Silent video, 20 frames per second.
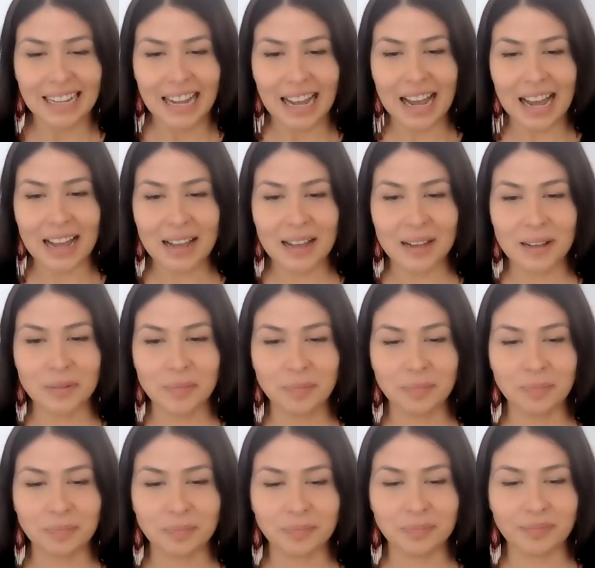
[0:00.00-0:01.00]

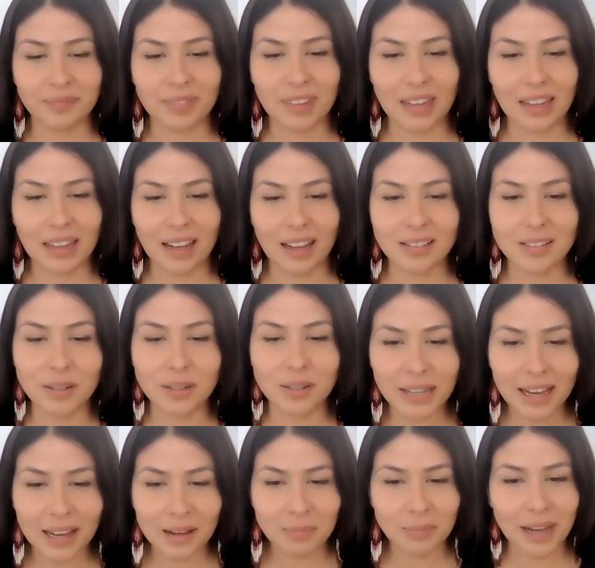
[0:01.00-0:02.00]

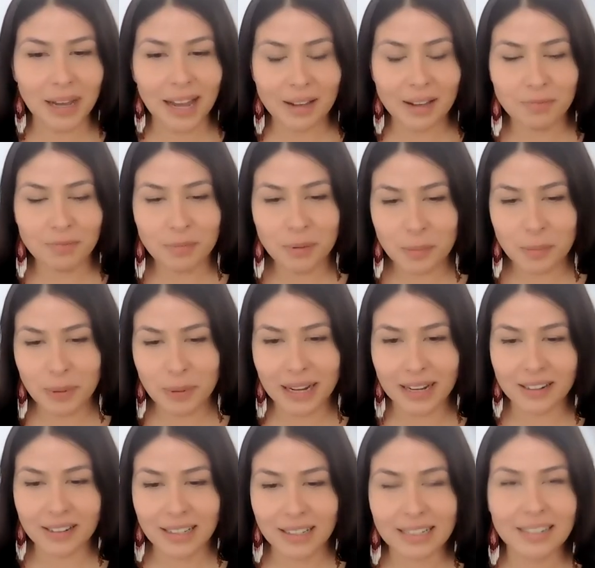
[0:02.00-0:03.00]
I've
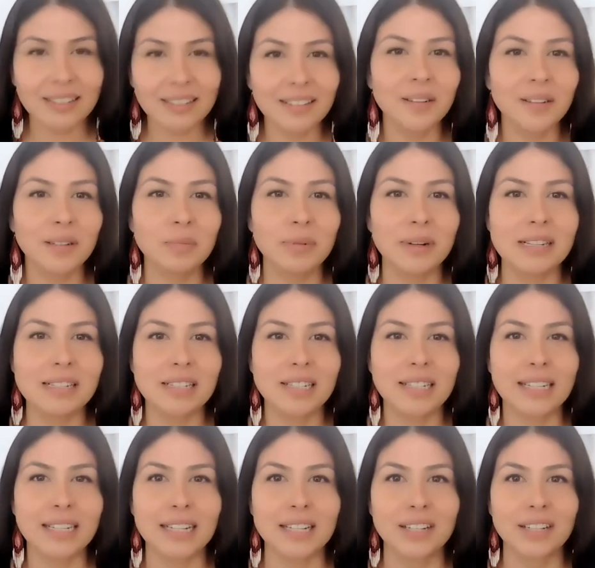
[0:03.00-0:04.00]
prepared like a little
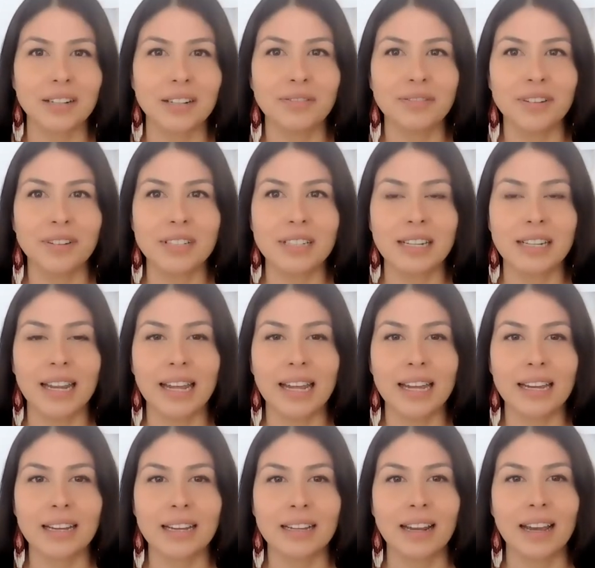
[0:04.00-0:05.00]
presentation for
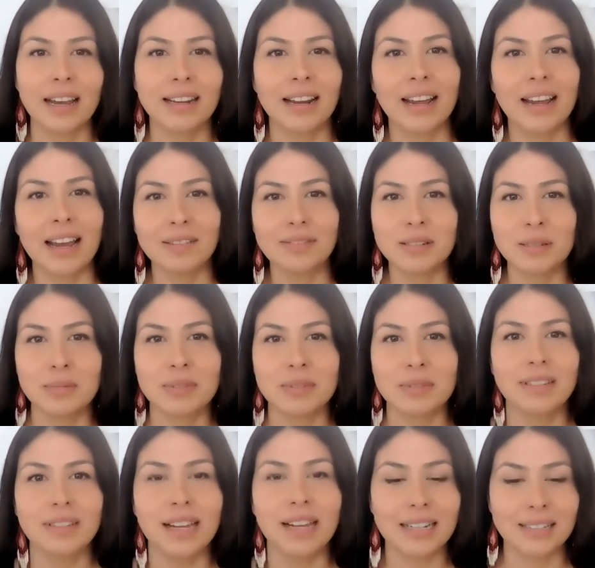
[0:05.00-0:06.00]
today, and I have some
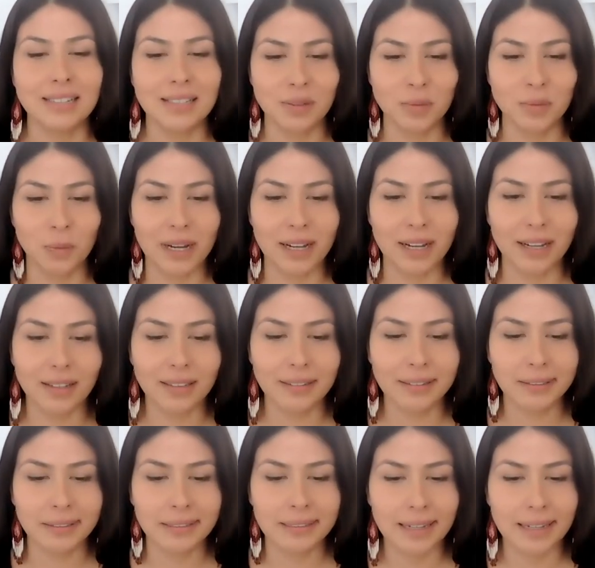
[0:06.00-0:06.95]
slides as well.